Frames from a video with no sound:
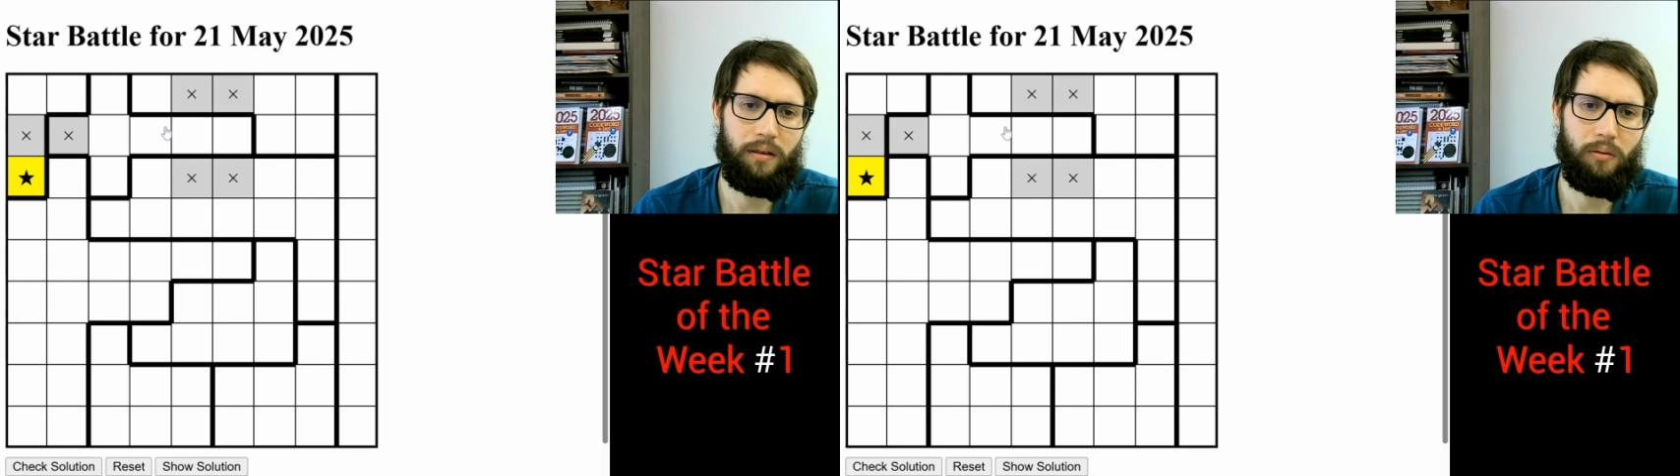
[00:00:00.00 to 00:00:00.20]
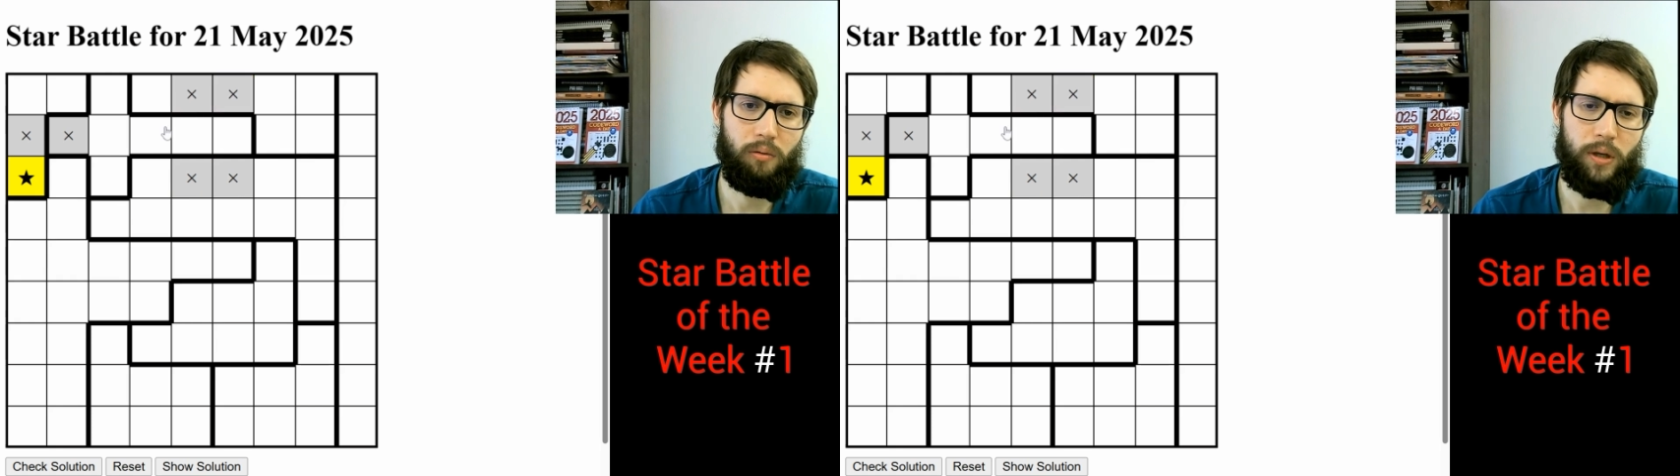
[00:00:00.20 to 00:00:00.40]

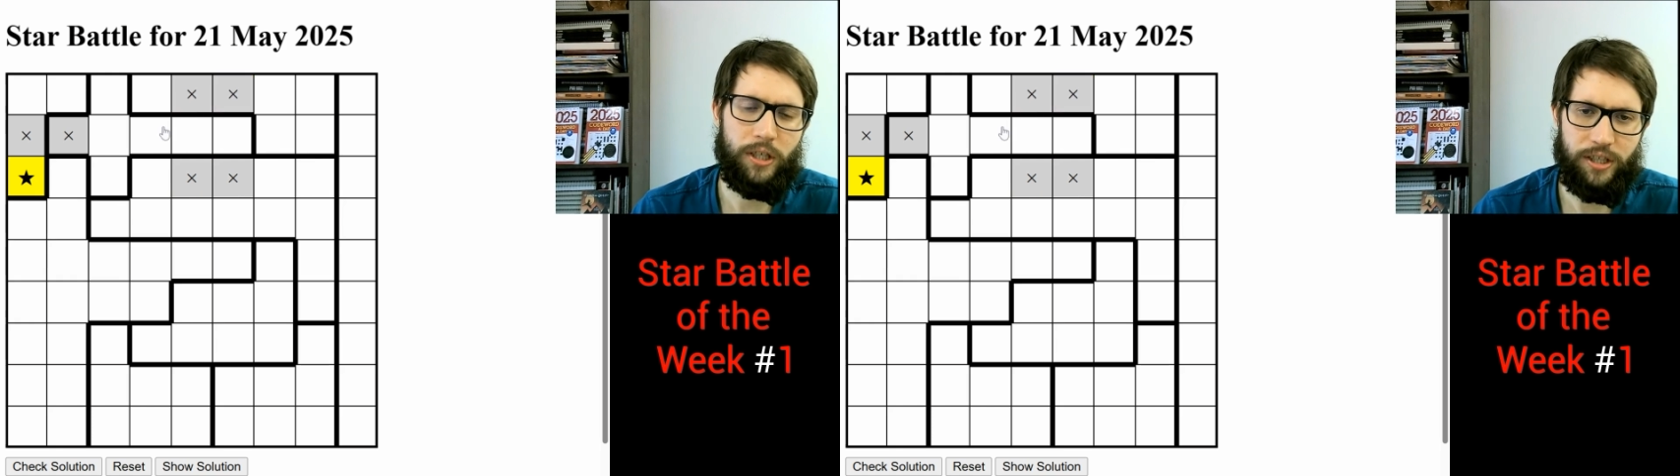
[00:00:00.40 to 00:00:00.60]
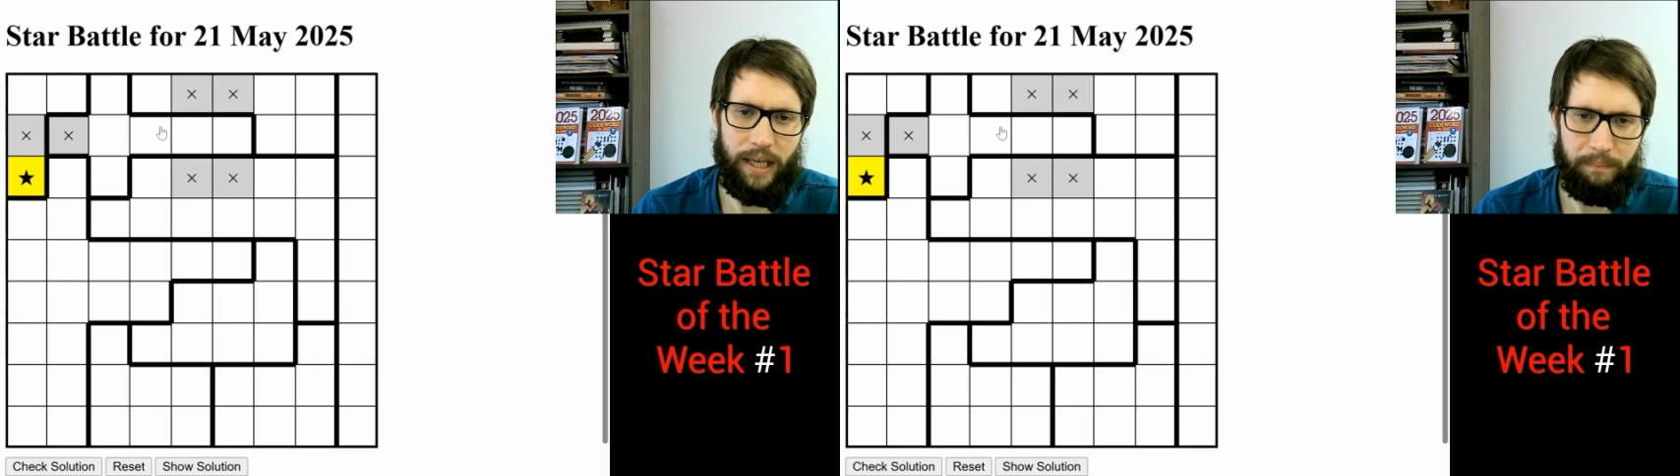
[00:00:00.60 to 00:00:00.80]

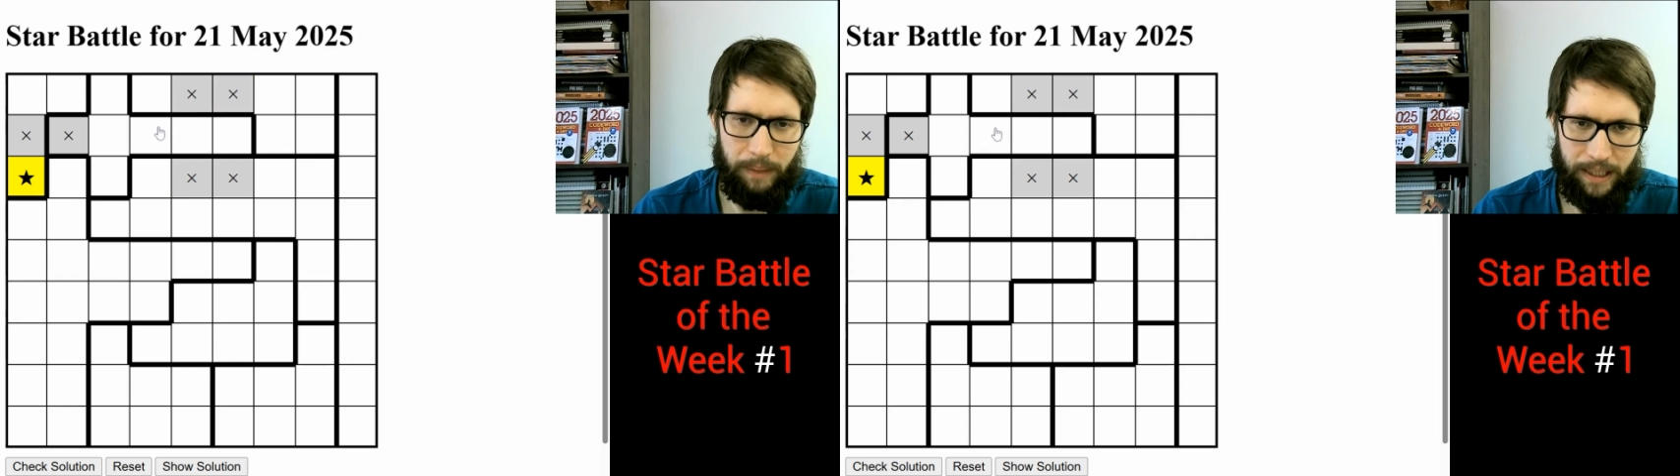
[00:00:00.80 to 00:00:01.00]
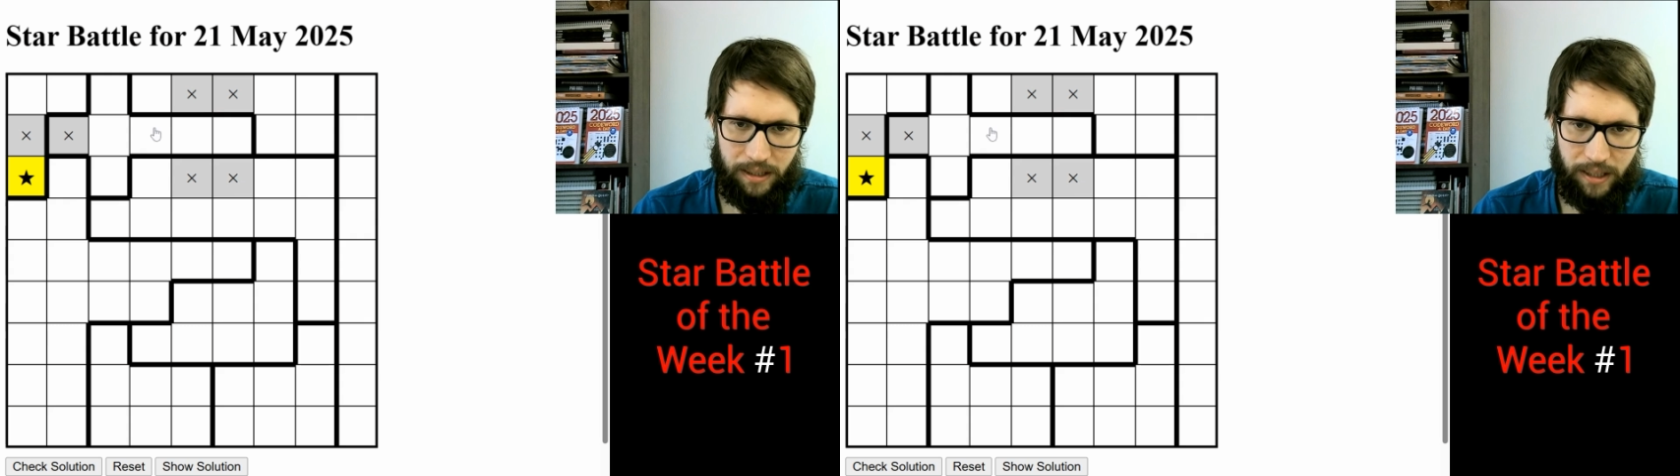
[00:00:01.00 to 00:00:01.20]
Which then
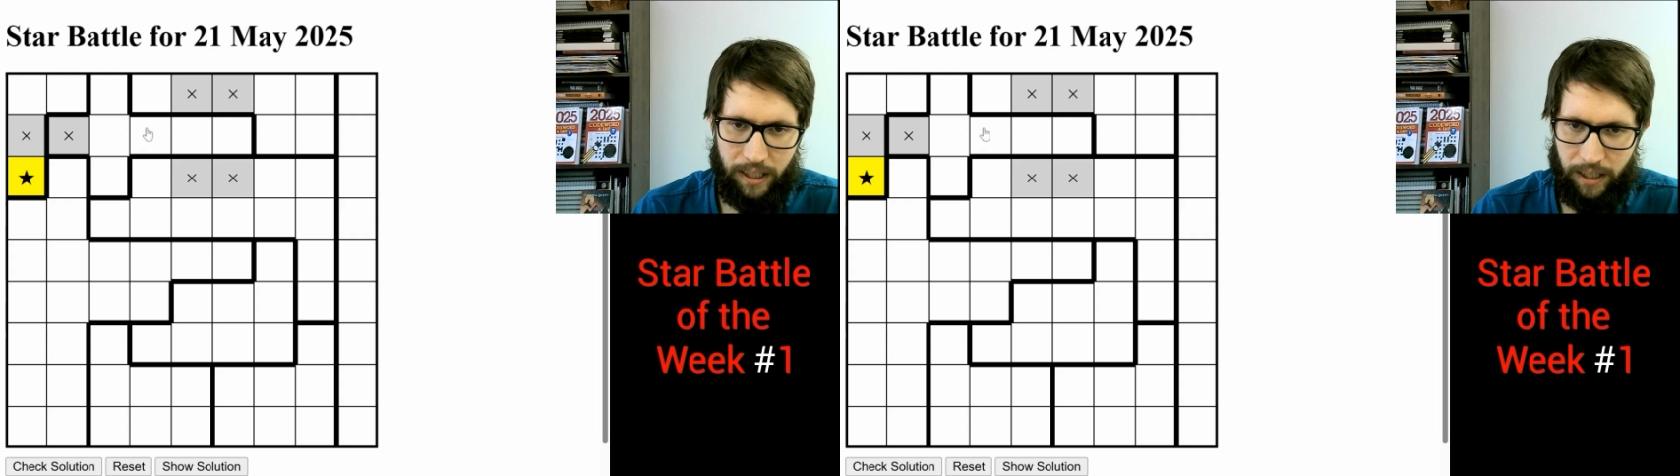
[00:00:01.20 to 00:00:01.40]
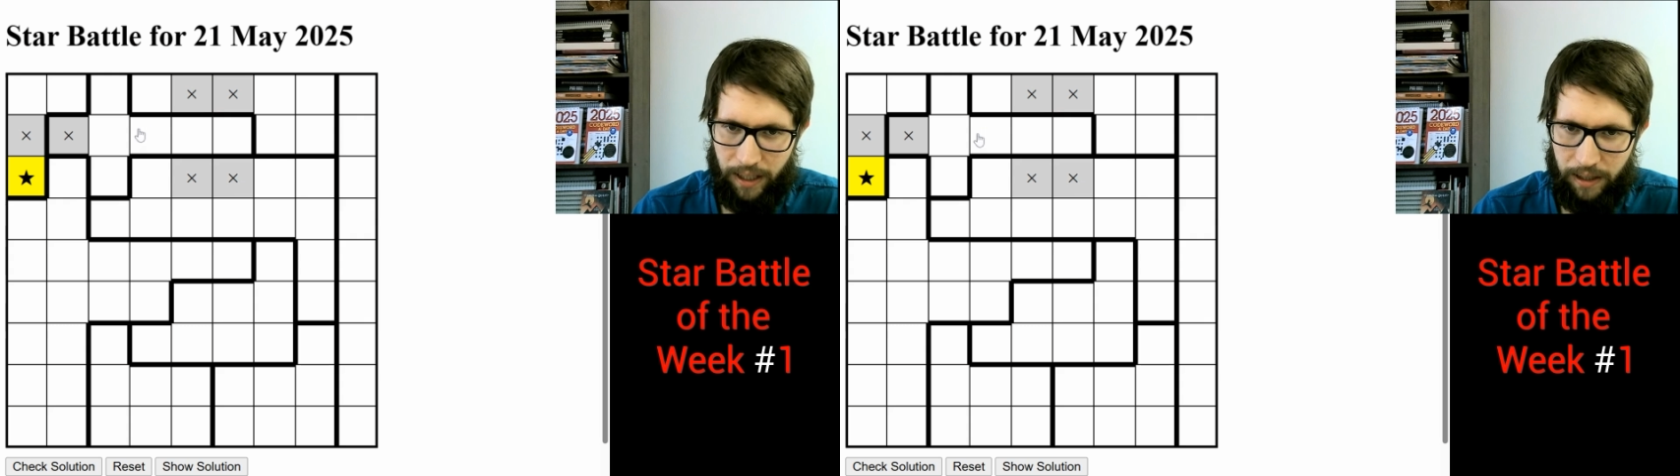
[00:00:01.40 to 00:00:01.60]
means
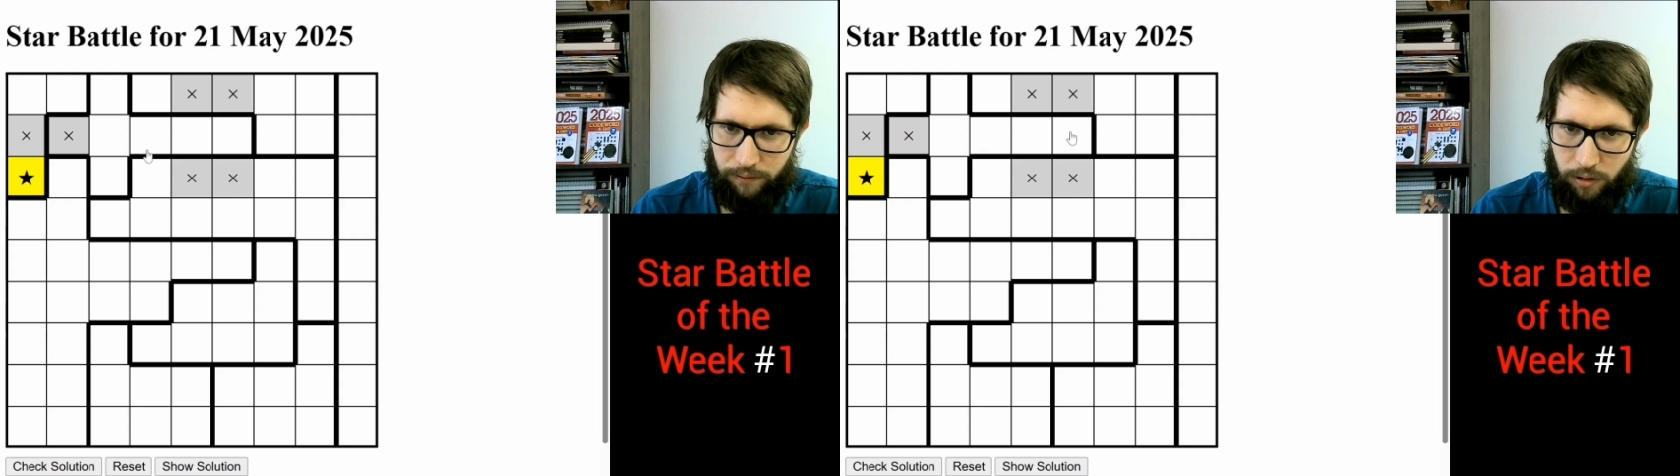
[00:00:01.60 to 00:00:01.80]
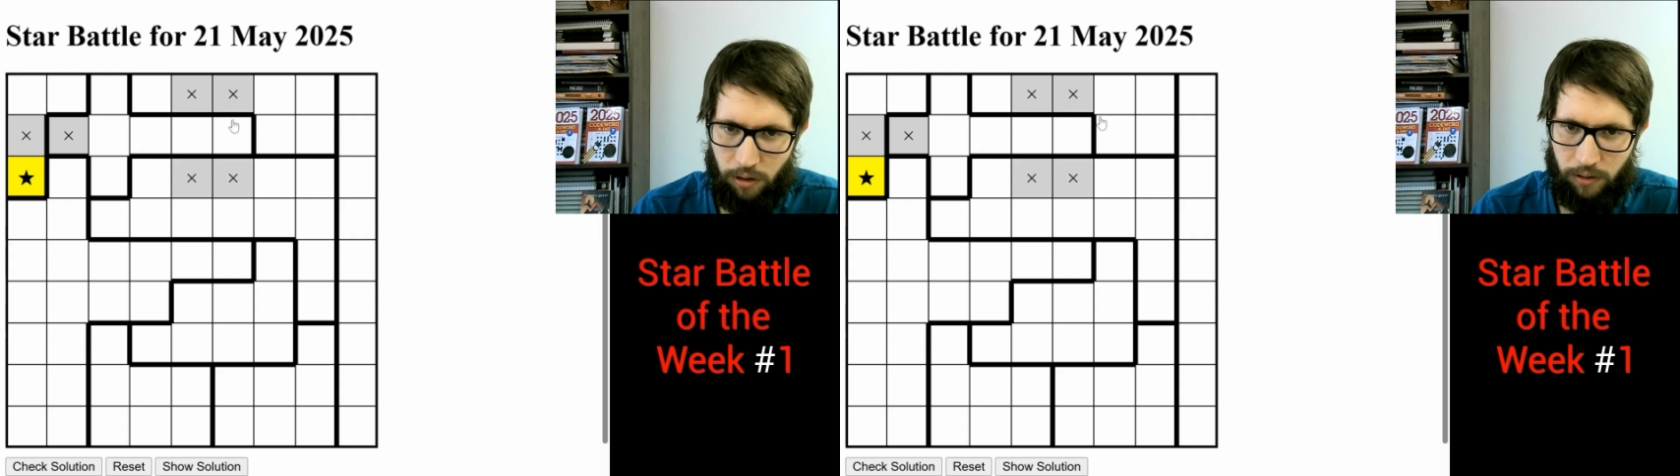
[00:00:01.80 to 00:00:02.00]
here,
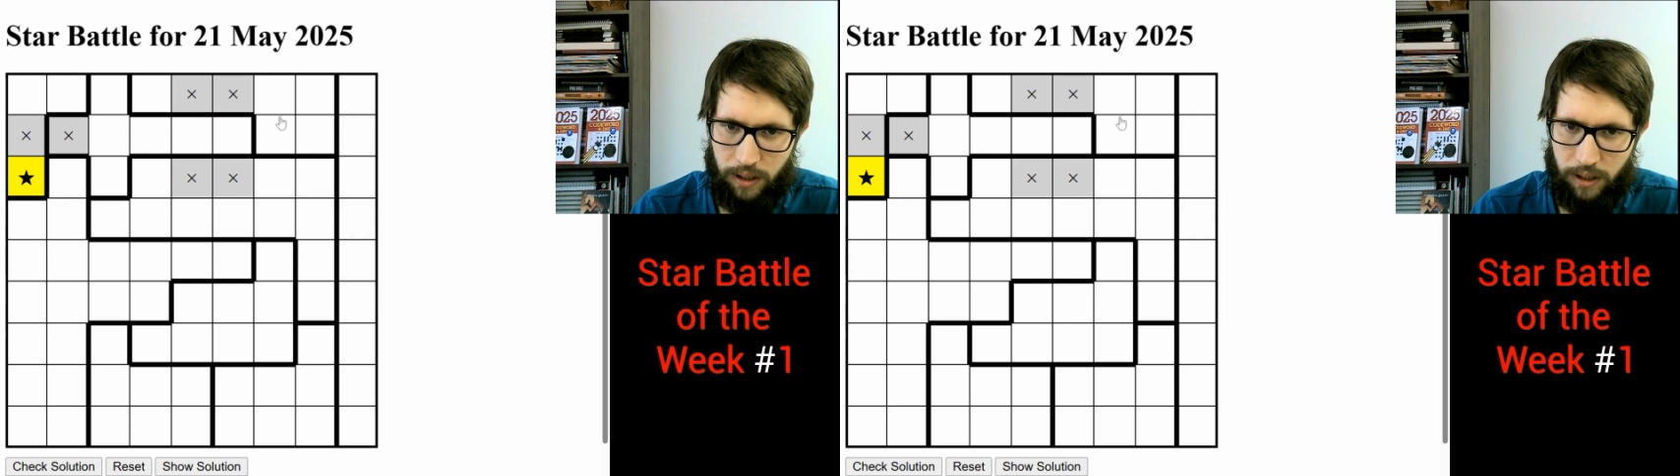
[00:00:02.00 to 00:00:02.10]
if you look,